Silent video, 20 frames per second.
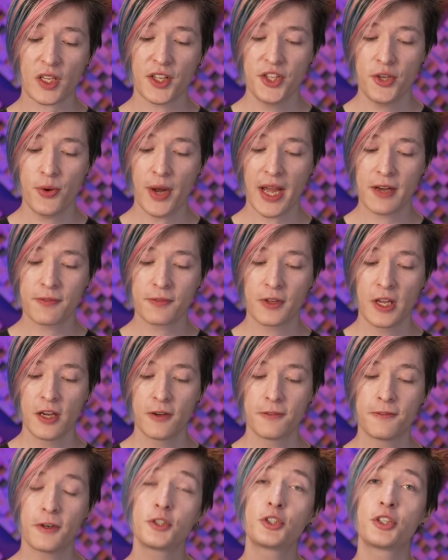you have
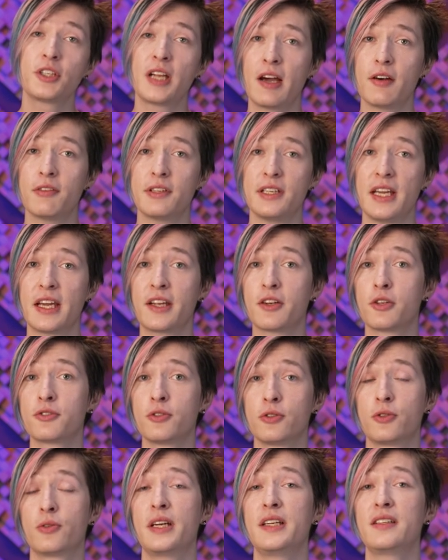functionality and
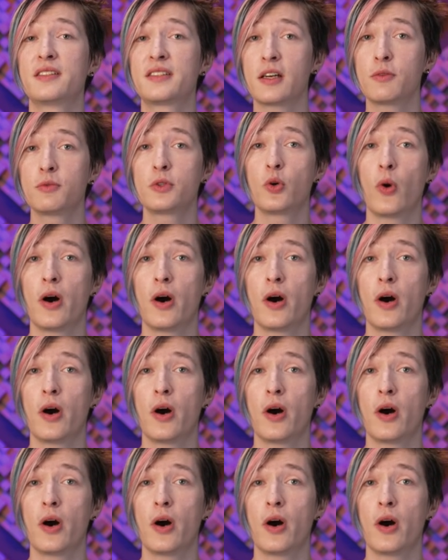also great sound